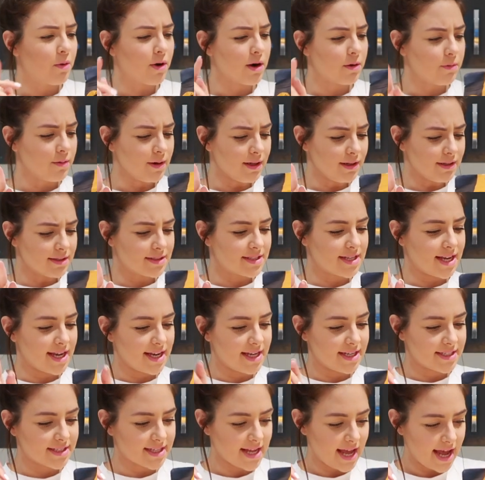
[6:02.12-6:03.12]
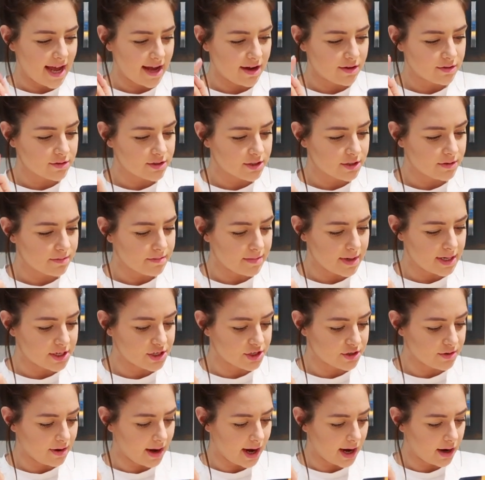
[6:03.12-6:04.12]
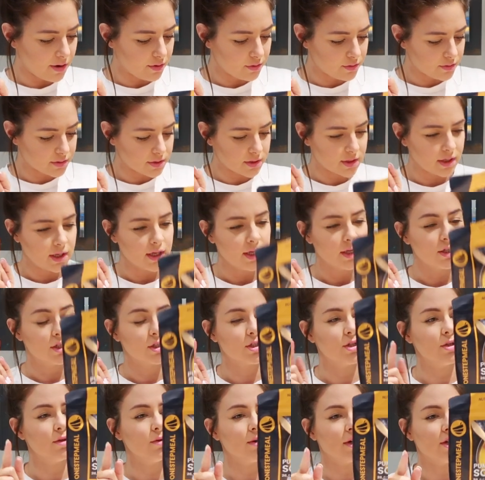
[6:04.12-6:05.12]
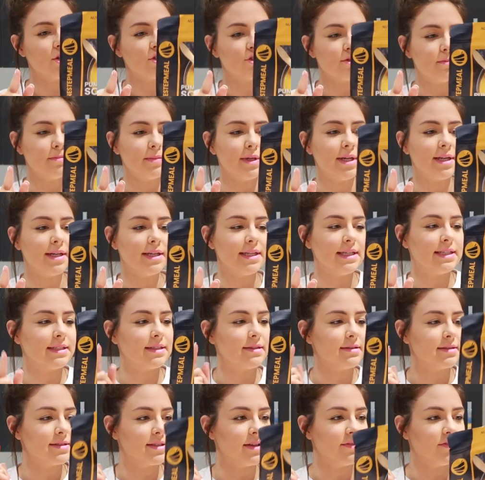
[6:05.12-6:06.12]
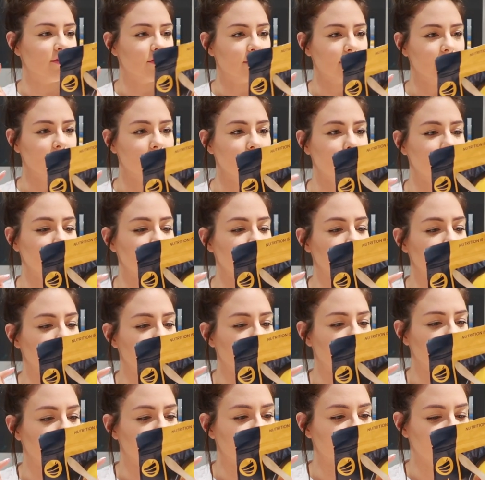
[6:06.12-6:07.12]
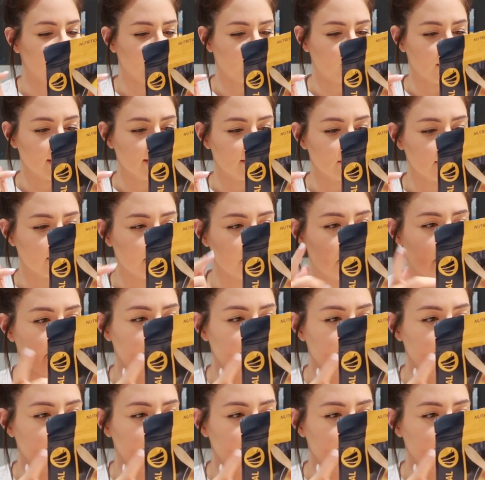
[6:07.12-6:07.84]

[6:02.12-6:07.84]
What I will say is, how do you measure out 200 milliliters if you're in the middle of a forest?